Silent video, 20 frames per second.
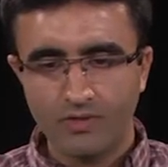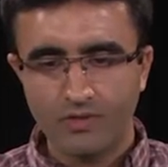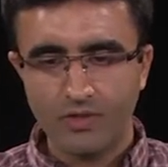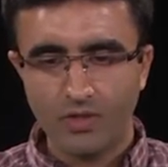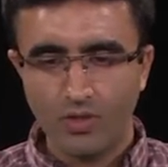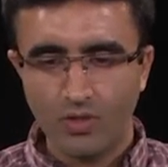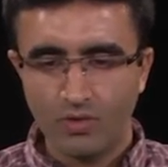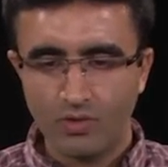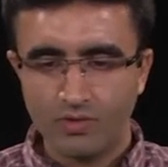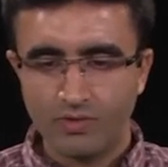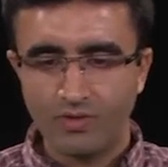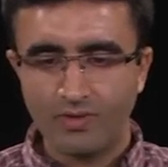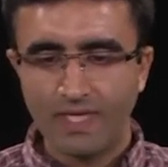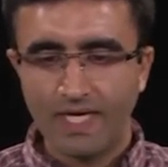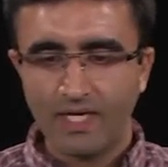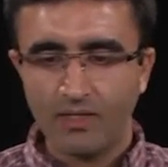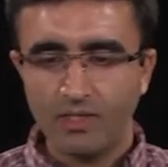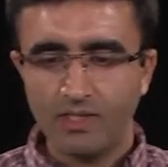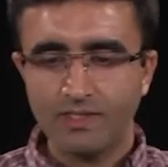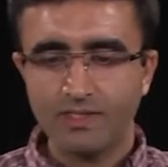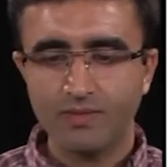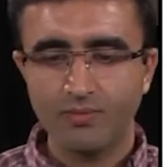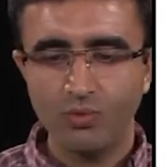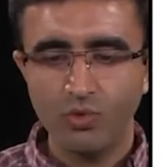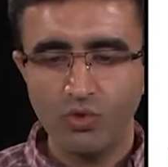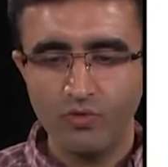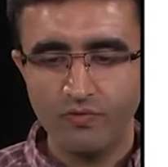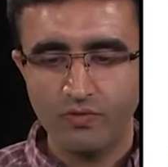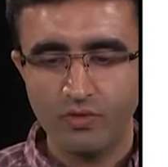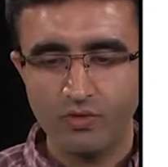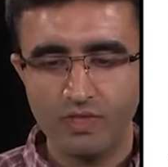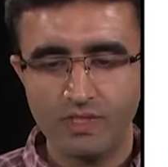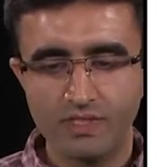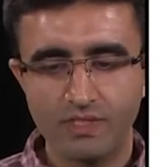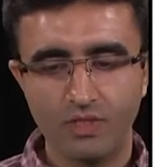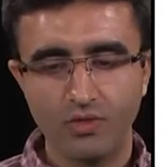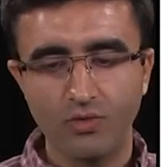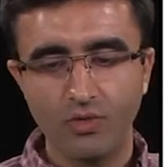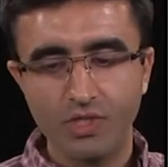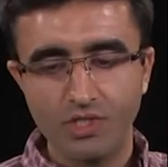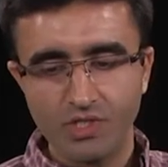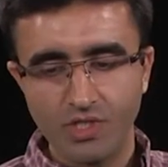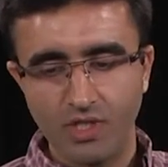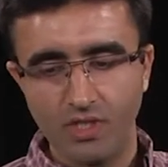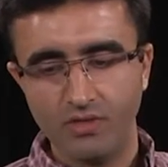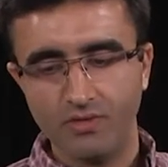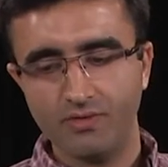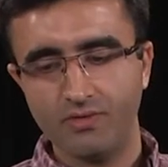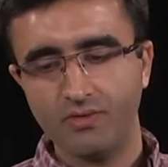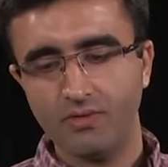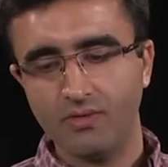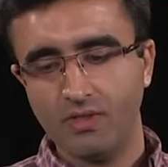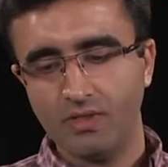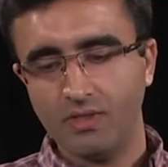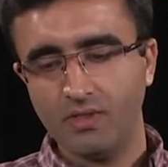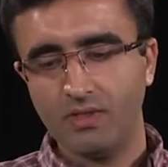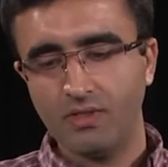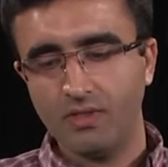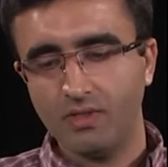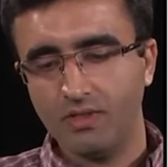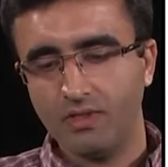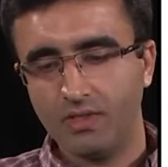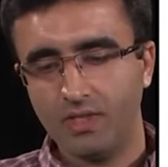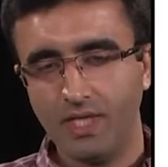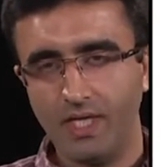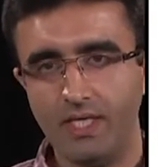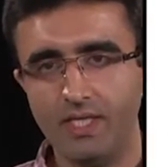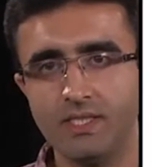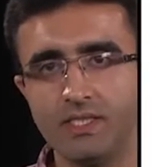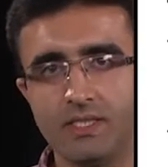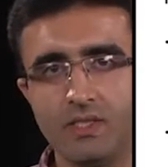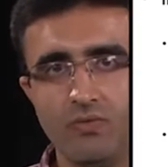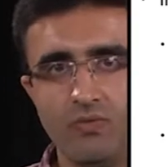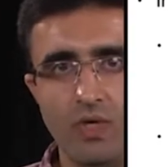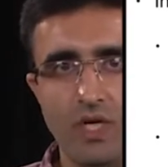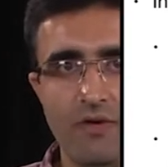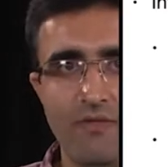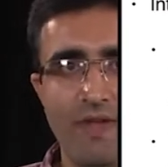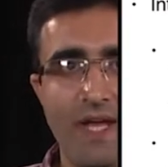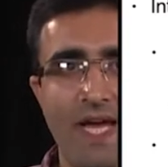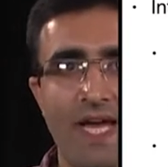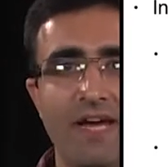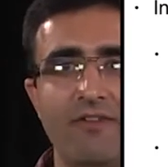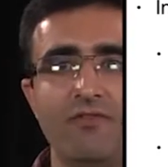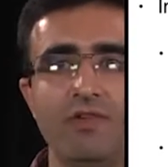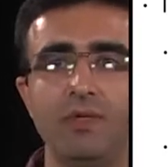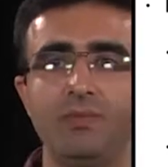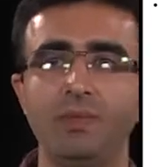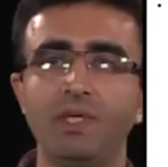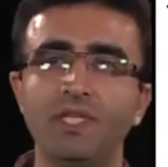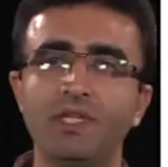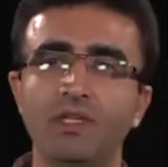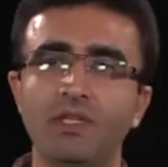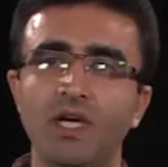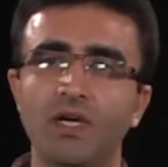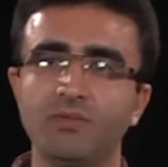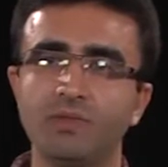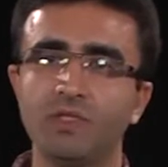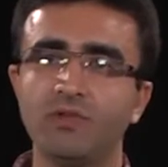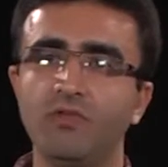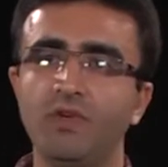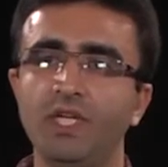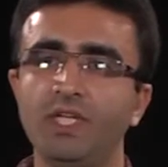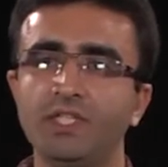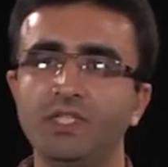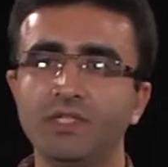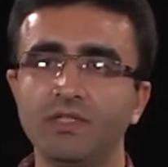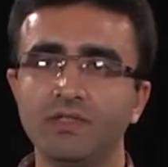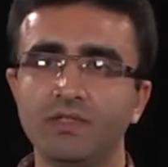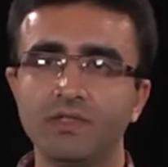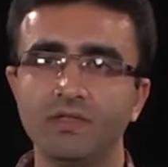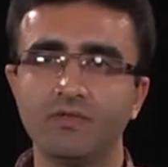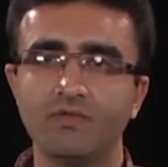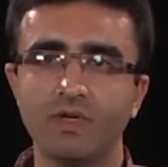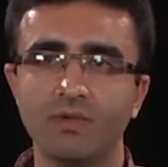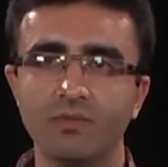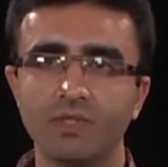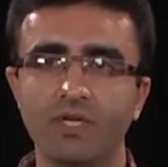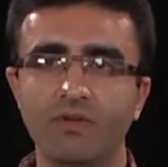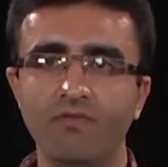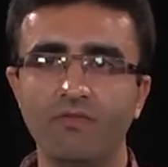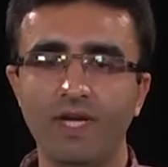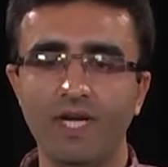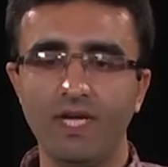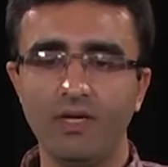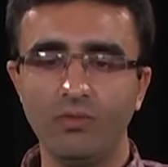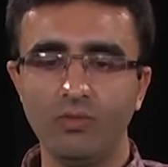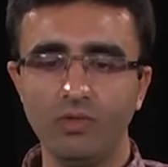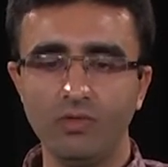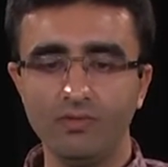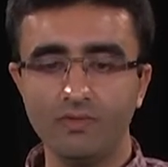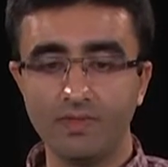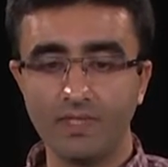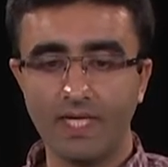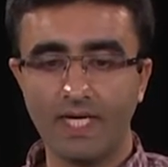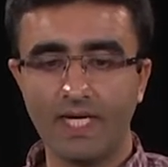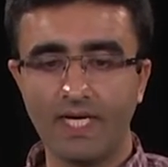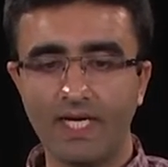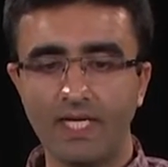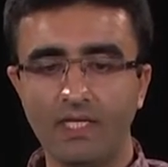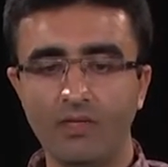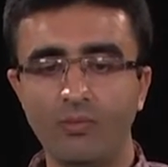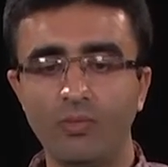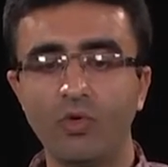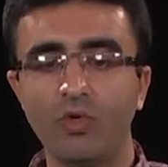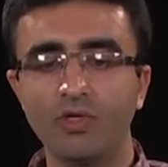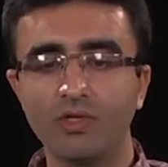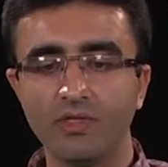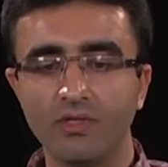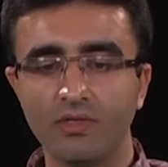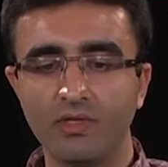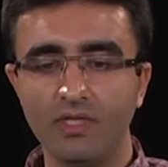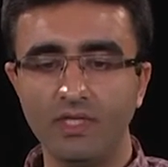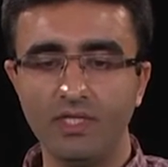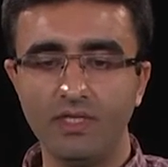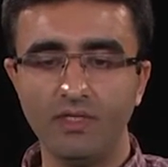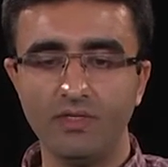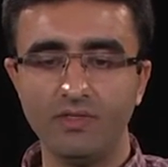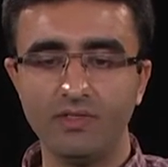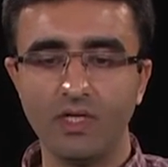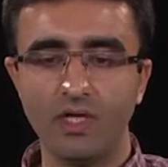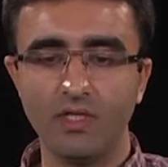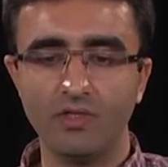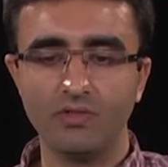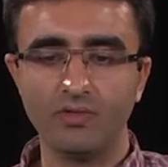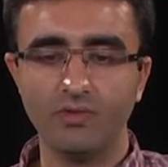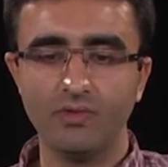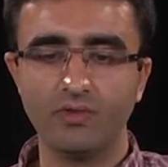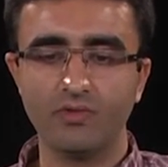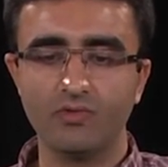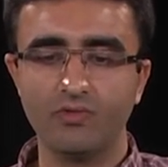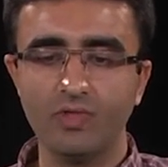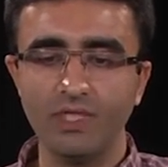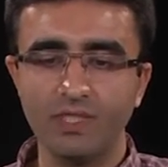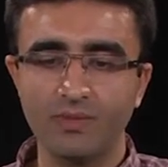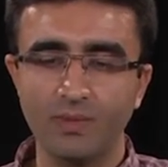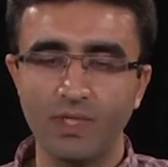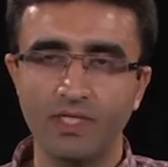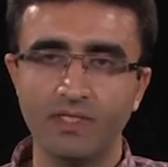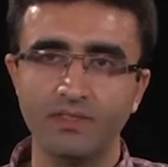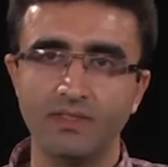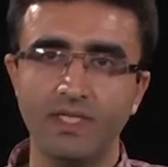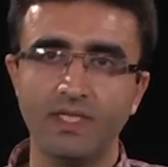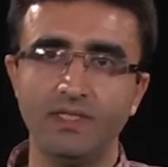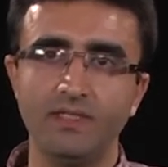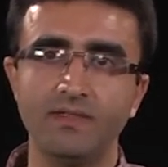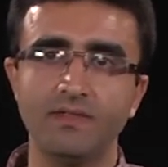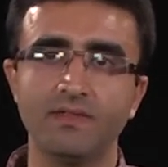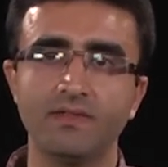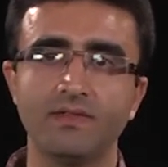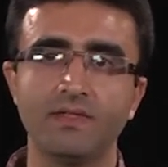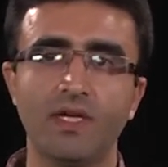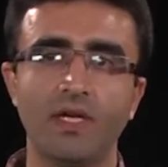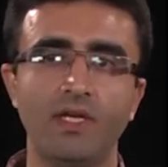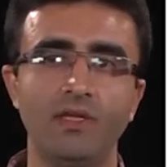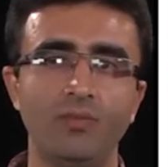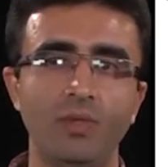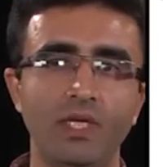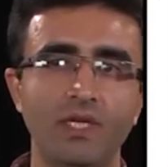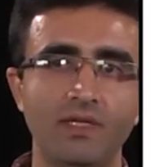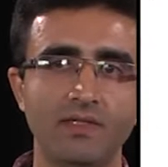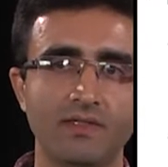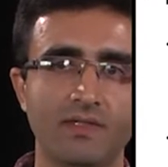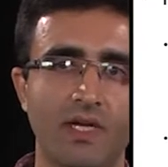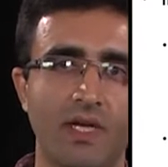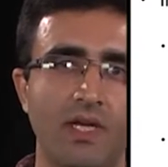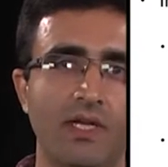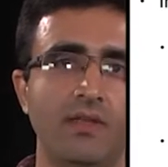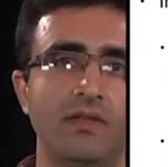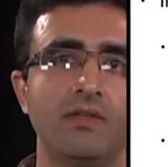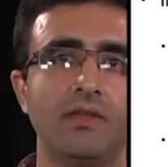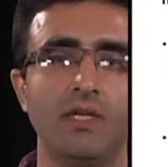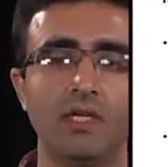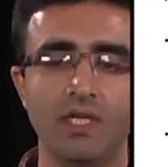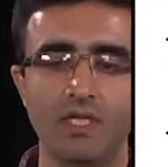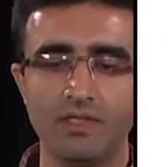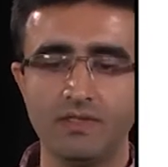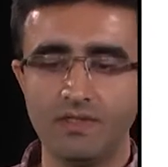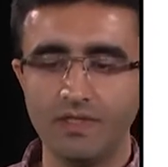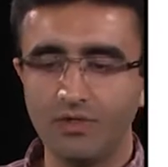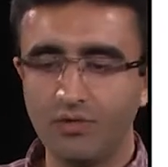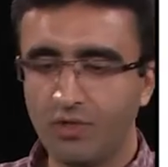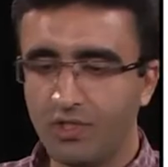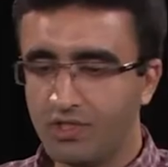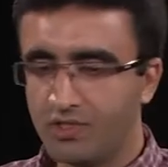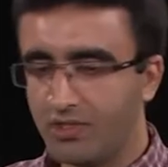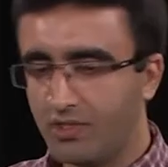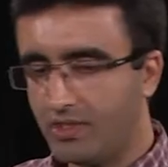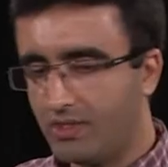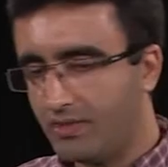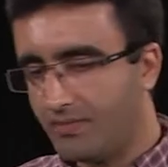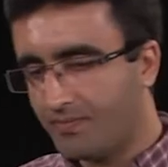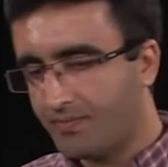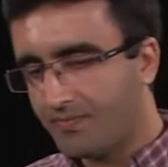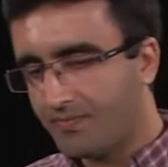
so, so now let's move to the sequential case where we have repeated observations from some variables and importantly there's also treatments that is assigned being assigned sequentially.